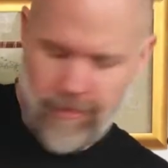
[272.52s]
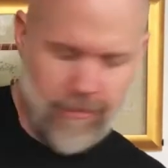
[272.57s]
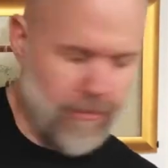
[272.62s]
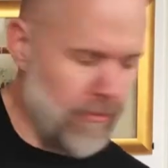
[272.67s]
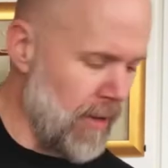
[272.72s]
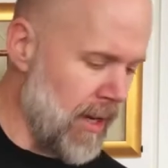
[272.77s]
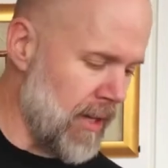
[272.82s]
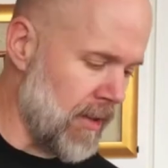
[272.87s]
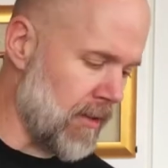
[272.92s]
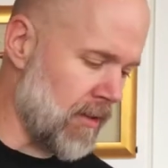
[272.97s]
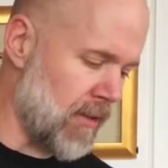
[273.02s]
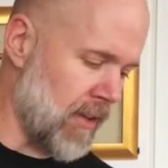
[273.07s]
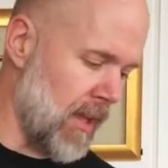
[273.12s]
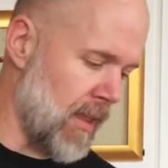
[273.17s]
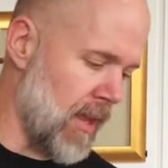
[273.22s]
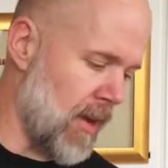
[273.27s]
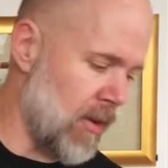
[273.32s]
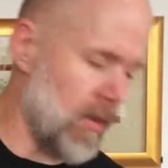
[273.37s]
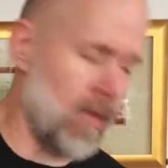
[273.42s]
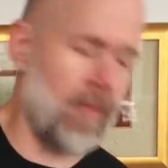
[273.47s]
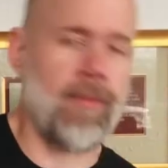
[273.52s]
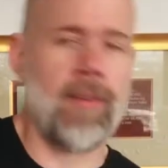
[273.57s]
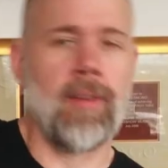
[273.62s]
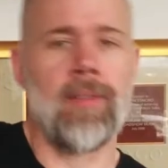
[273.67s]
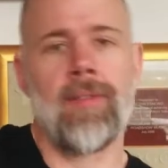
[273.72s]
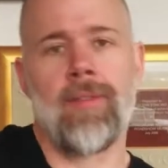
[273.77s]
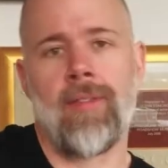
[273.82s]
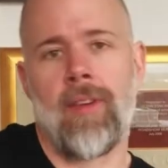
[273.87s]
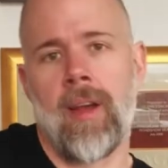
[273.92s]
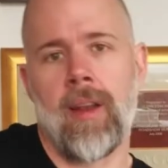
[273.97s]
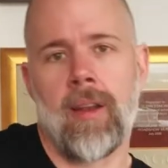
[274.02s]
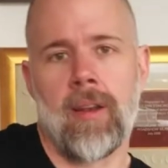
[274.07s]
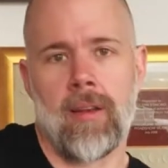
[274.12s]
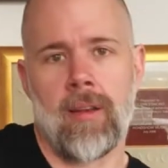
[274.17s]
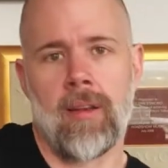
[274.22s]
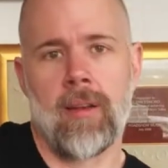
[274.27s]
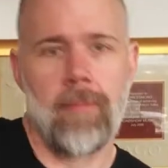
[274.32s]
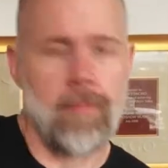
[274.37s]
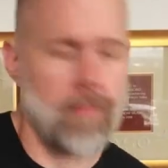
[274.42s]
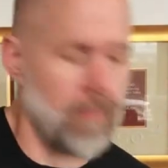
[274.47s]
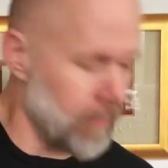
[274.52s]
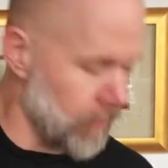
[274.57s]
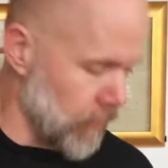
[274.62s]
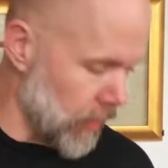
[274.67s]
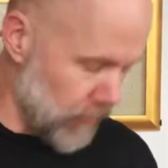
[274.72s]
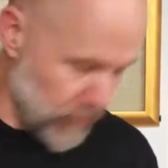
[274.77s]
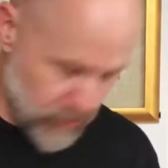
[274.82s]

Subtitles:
fretted C there at the 5th fret of